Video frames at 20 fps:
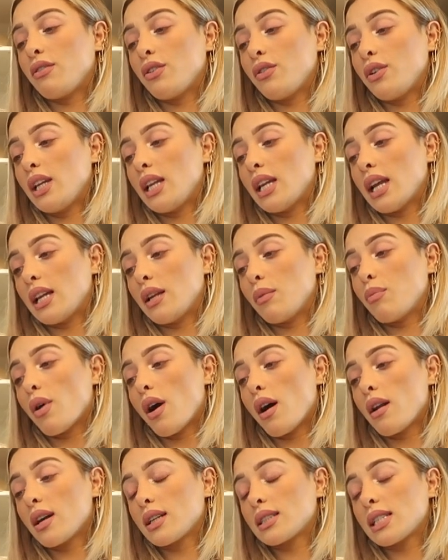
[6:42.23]
If you need any
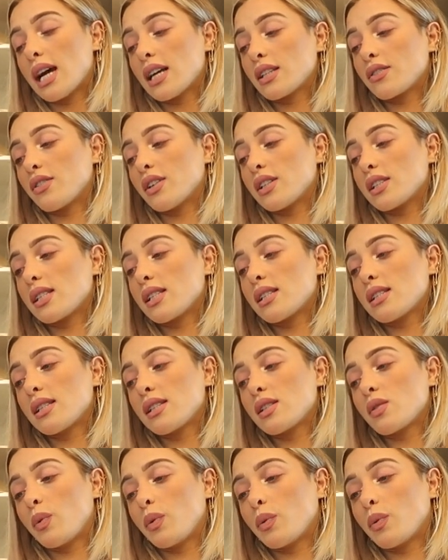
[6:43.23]
product, ask for assistance.